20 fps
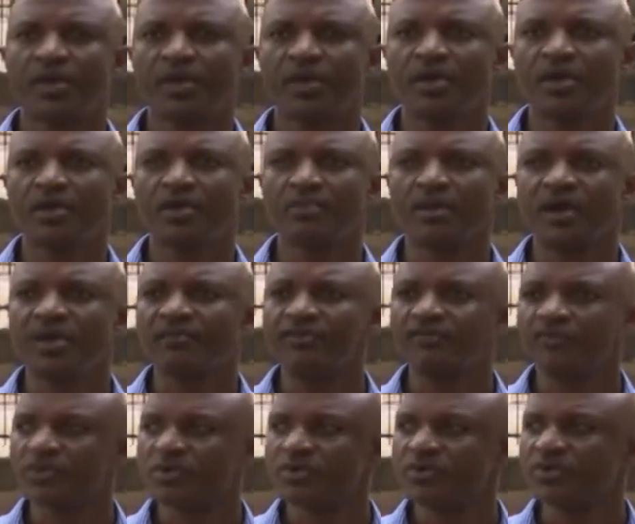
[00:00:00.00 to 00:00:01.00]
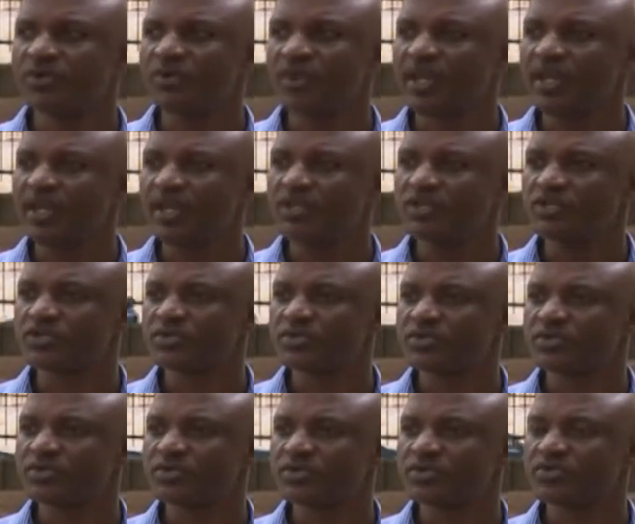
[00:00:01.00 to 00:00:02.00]
In my view, we need
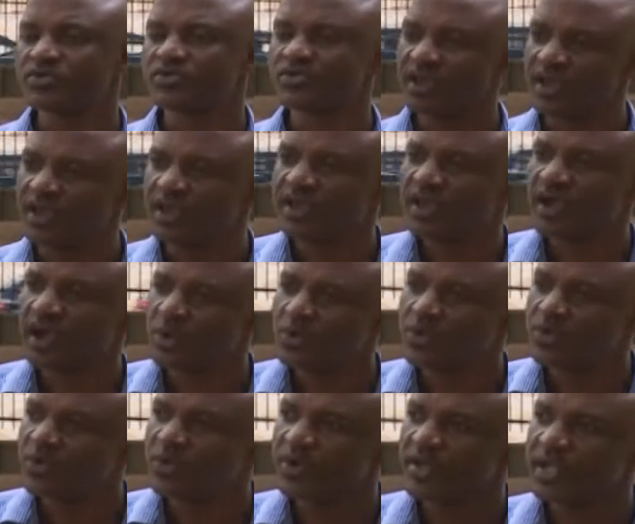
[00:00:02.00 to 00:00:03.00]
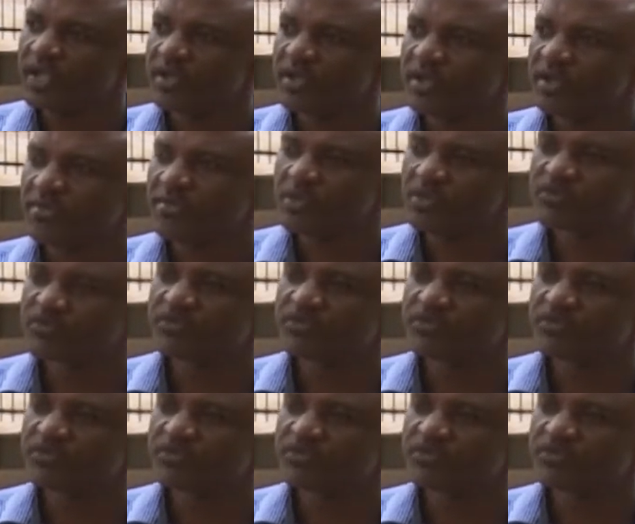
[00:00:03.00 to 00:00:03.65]
to think, how do we move